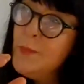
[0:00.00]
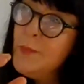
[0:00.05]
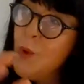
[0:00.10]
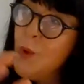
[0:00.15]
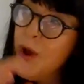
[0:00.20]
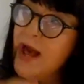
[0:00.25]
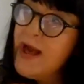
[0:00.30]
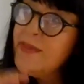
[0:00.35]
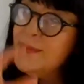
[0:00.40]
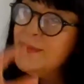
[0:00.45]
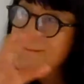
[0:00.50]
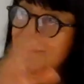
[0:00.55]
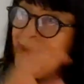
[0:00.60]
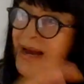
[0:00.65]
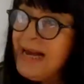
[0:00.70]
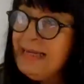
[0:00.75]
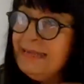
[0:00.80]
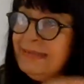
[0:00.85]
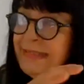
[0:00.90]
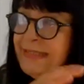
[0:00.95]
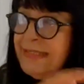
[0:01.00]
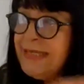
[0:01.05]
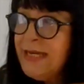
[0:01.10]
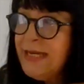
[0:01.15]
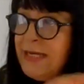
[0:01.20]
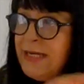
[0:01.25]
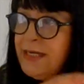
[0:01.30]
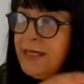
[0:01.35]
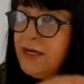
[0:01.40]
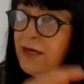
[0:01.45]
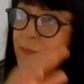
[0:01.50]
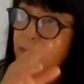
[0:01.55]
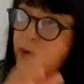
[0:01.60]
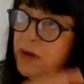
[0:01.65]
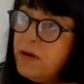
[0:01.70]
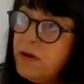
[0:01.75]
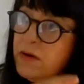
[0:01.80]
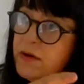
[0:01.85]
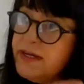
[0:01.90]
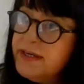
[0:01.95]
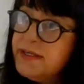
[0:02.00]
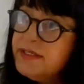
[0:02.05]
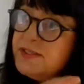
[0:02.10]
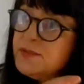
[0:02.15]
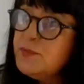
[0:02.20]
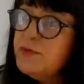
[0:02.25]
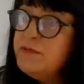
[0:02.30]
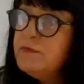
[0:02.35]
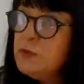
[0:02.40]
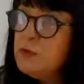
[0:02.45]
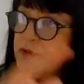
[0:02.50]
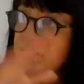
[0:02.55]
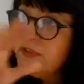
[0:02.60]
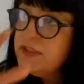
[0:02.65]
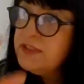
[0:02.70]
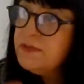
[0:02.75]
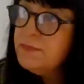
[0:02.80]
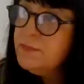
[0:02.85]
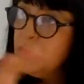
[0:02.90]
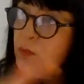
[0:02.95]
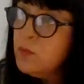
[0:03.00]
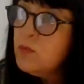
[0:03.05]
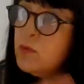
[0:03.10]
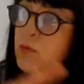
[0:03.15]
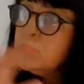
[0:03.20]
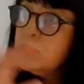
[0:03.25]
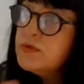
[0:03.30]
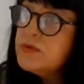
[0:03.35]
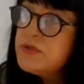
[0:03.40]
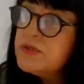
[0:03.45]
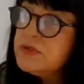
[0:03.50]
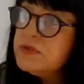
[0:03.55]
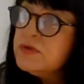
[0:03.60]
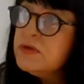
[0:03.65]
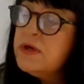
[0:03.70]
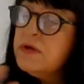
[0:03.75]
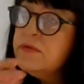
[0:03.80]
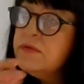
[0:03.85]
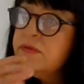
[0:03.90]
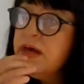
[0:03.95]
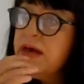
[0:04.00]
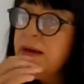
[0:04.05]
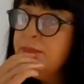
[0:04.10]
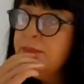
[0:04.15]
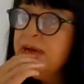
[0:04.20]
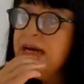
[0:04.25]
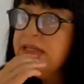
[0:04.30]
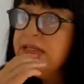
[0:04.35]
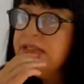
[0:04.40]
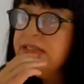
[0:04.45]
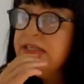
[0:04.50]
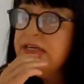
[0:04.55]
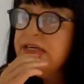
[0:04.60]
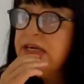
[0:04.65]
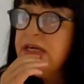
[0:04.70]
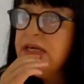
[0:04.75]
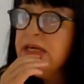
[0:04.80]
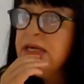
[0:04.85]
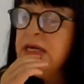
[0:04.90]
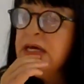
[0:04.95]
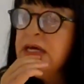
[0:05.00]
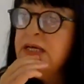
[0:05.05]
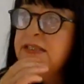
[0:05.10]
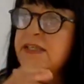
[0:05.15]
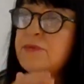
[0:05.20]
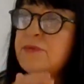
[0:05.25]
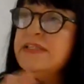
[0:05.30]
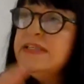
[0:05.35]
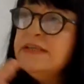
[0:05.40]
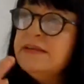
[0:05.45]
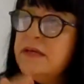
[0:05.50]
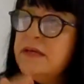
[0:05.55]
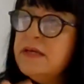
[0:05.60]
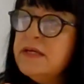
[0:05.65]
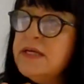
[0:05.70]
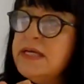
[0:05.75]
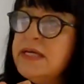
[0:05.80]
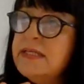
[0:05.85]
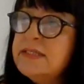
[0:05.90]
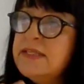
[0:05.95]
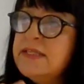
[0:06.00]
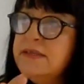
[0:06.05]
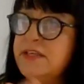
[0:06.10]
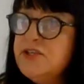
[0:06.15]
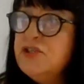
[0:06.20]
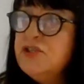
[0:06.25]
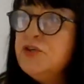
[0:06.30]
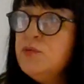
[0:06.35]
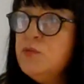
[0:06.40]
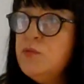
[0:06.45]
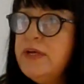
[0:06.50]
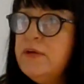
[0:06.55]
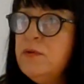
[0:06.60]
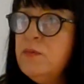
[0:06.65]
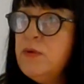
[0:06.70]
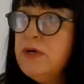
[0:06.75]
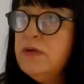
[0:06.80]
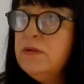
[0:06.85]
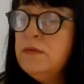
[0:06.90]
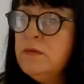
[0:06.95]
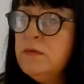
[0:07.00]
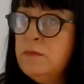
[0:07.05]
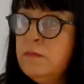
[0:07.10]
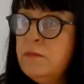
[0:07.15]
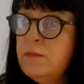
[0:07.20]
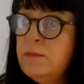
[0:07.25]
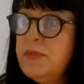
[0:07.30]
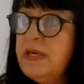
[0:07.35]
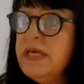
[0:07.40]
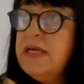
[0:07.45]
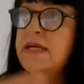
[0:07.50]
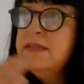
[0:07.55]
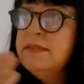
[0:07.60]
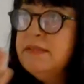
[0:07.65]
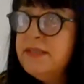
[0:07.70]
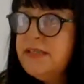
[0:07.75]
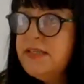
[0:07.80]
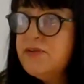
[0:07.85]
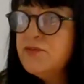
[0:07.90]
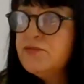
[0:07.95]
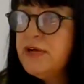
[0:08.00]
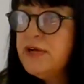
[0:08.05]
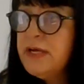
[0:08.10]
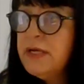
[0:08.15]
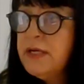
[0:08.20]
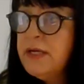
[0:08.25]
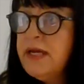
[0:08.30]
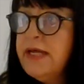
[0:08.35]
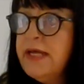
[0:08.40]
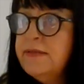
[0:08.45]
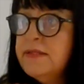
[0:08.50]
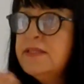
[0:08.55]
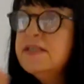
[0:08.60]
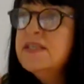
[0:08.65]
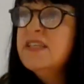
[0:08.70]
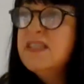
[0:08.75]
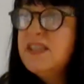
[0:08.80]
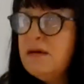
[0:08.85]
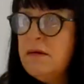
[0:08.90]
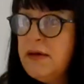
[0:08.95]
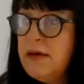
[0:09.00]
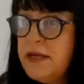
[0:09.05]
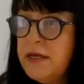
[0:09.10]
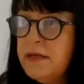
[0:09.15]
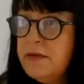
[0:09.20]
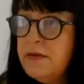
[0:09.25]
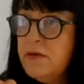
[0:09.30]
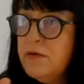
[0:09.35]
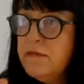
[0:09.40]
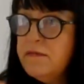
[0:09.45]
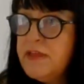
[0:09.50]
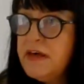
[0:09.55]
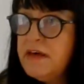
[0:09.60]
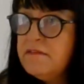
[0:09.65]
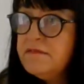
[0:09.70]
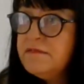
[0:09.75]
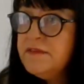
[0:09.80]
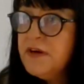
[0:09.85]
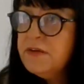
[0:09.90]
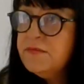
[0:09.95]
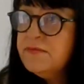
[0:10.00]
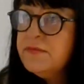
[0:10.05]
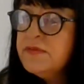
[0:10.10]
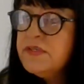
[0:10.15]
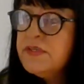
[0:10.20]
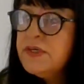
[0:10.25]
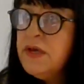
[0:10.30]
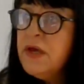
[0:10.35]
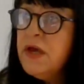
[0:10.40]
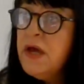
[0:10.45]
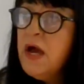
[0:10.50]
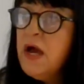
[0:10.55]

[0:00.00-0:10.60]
where the mandate applies, we've got to support that mandate. So it's an issue we will be considering in the design of that fund.